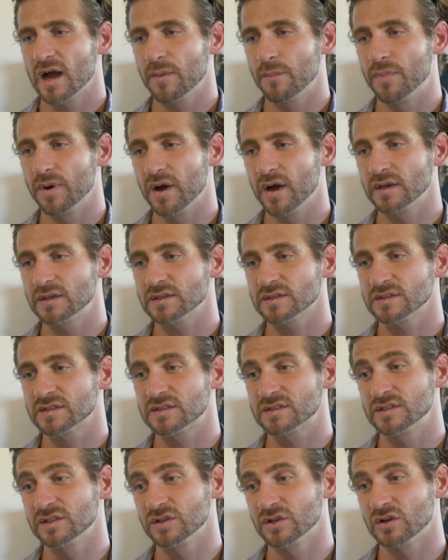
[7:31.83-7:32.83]
But
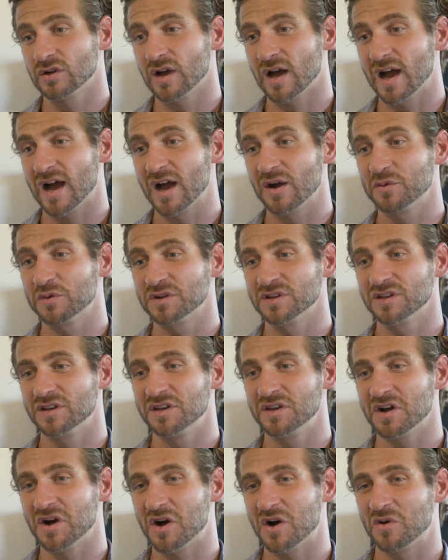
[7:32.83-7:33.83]
still, I
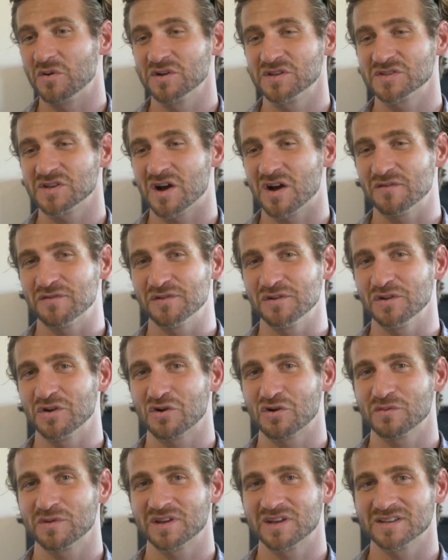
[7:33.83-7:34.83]
would always offer
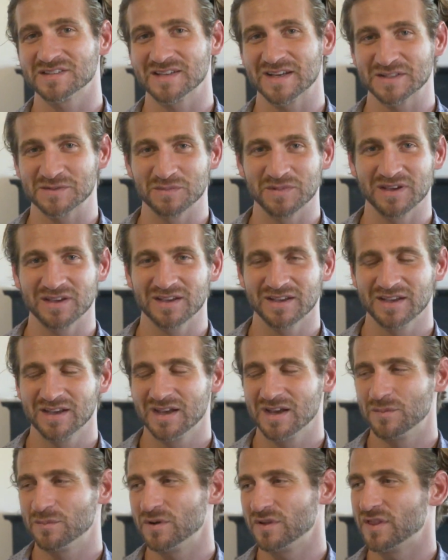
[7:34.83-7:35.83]
lower because that's me,
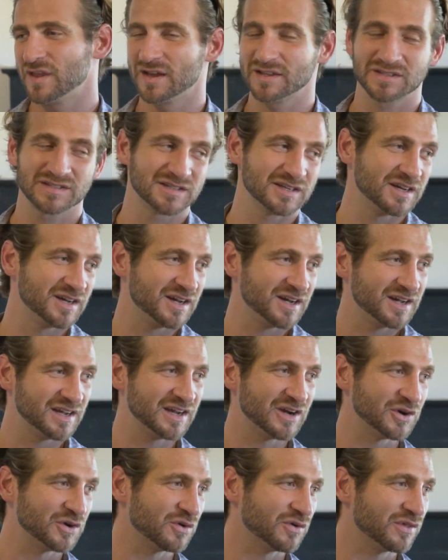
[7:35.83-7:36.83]
but that's
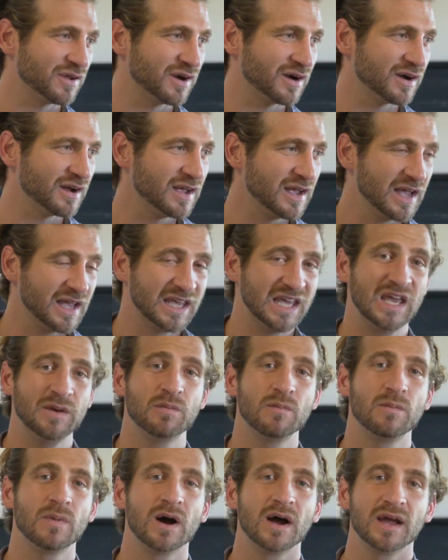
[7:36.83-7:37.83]
here nor there.
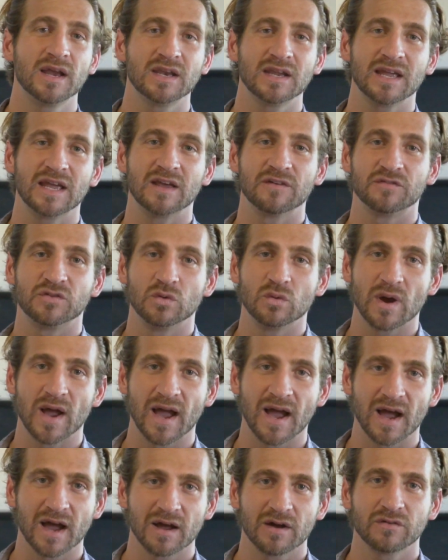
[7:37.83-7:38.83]
Keep in mind, if you
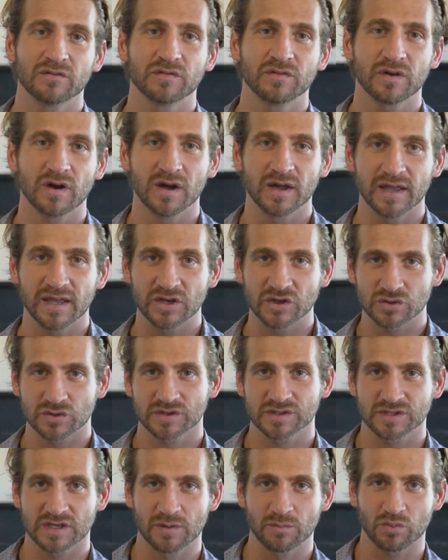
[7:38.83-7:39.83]
have
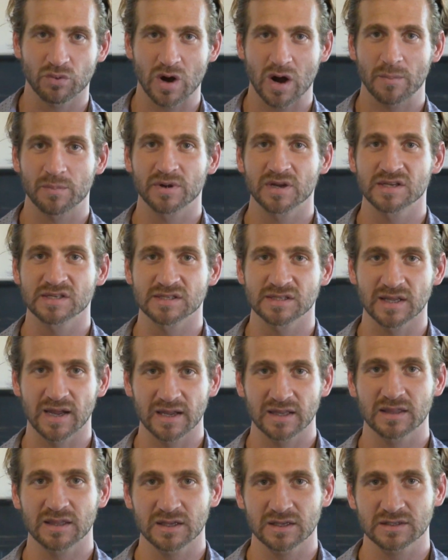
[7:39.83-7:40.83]
interest in properties
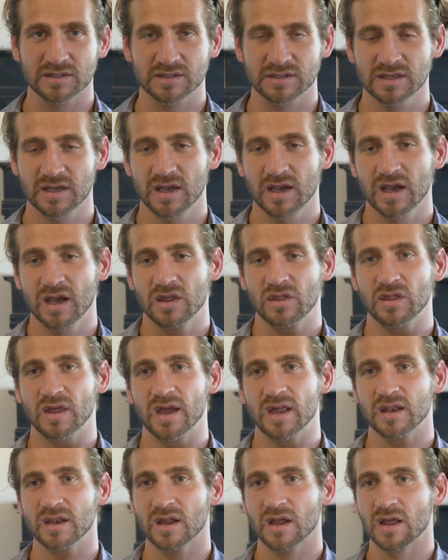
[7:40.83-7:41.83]
like this,
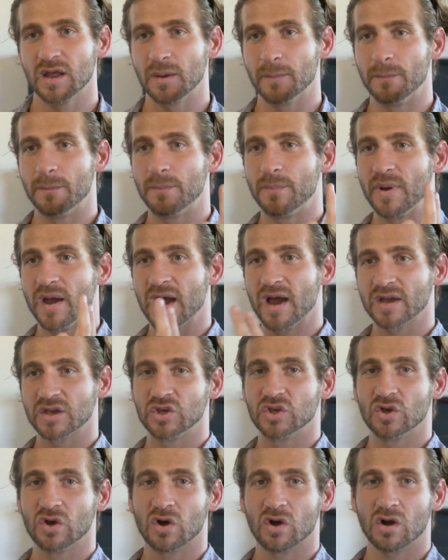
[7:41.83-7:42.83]
that a
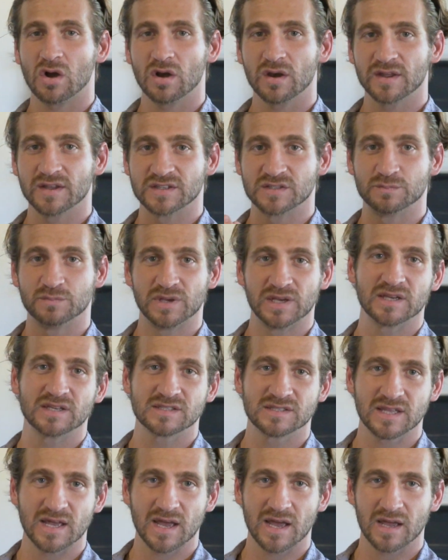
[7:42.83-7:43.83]
backyard as big
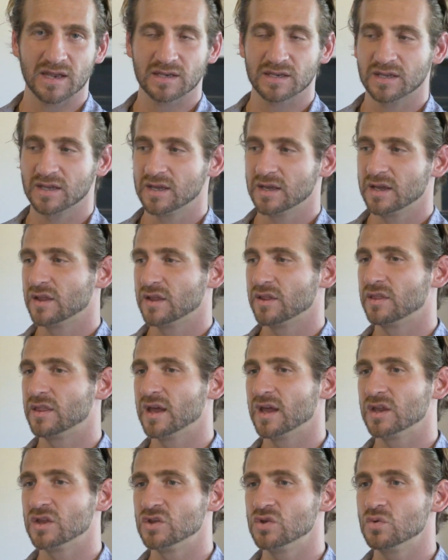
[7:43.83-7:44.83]
as that
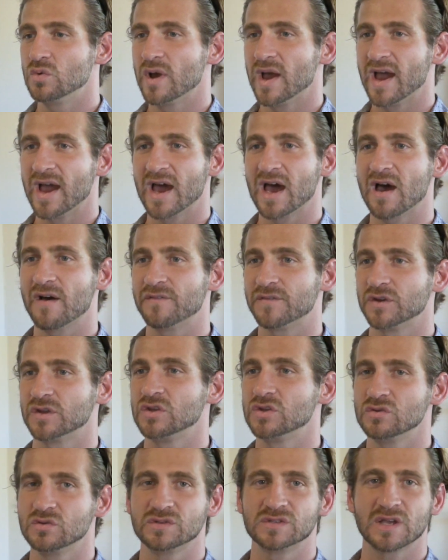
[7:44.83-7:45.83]
you have to
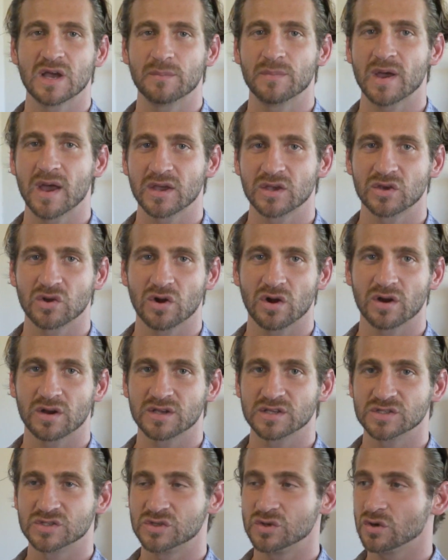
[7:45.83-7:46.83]
use that backyard
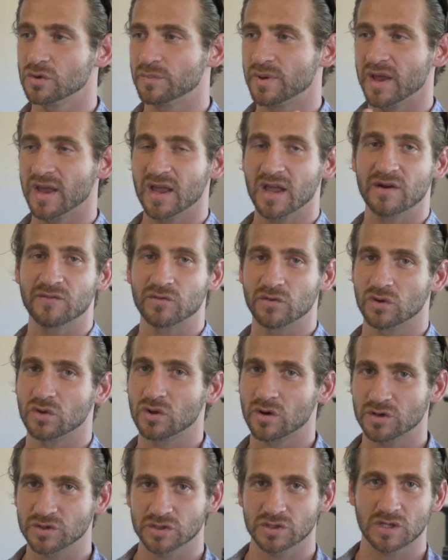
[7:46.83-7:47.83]
because you're paying for a
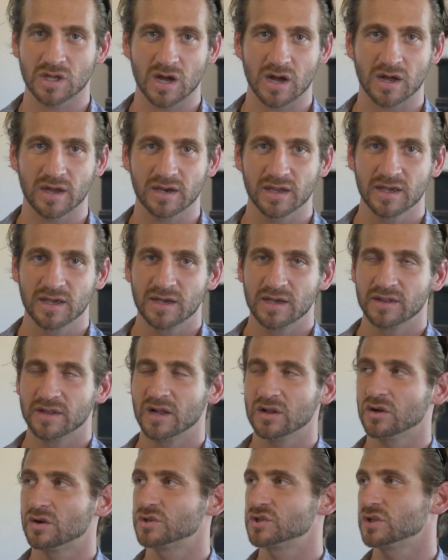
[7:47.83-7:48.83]
larger lot.
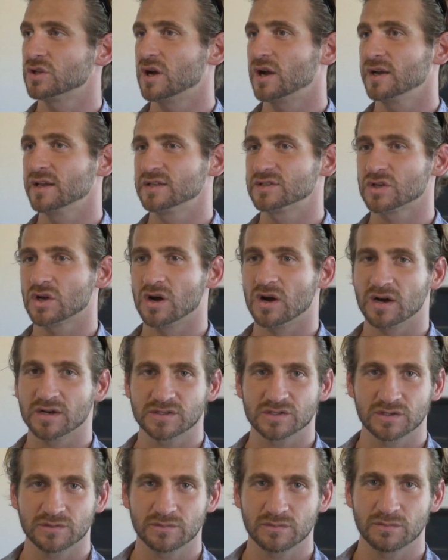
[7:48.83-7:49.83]
That larger lot is
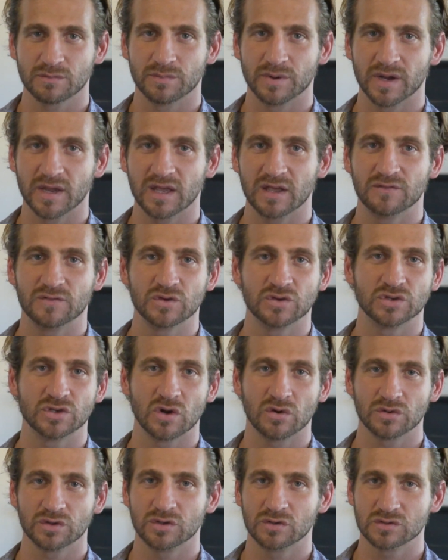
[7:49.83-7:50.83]
awesome, but if you
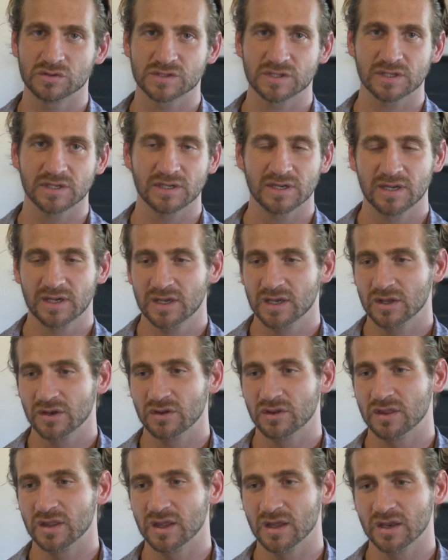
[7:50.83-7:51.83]
don't use it,
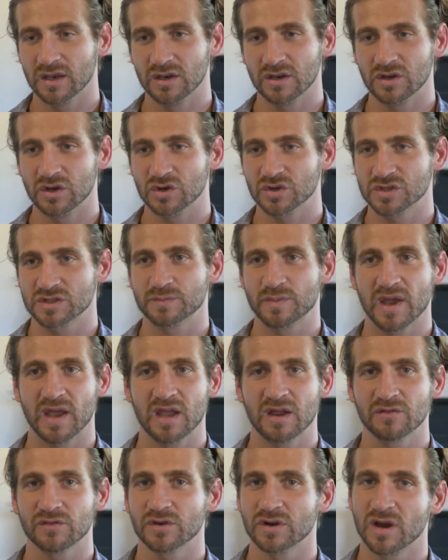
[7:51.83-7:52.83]
then you're just
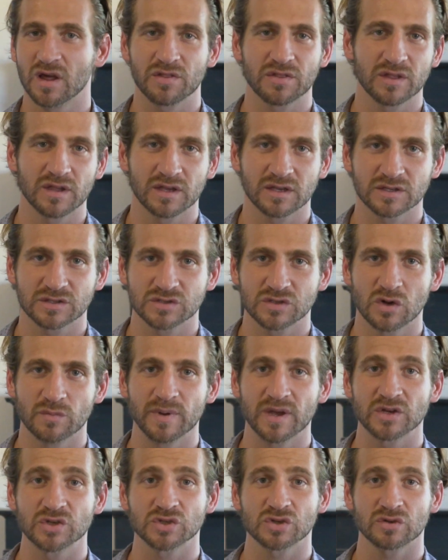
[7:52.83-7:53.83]
paying for nothing. So
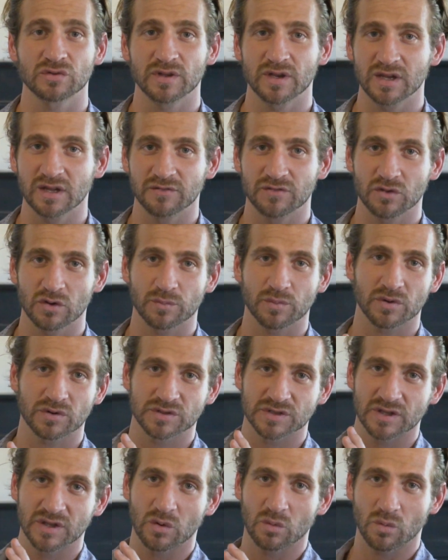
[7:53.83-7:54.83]
make sure that if you're a
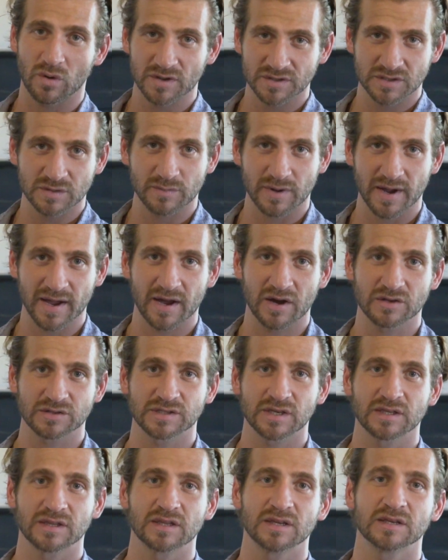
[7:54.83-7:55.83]
person that wants to buy a
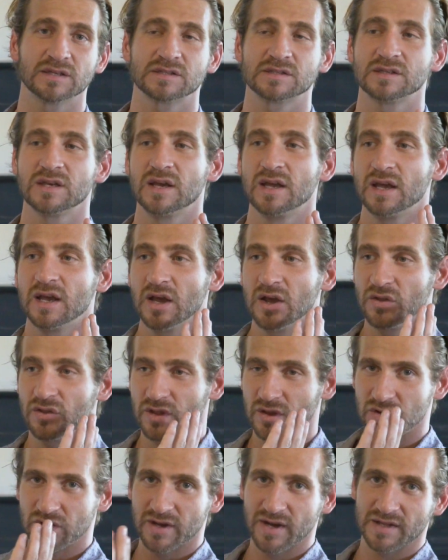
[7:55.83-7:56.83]
house like this,
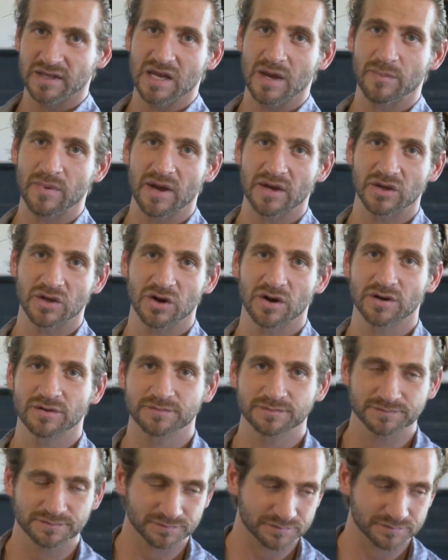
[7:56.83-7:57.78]
then you got that backyard.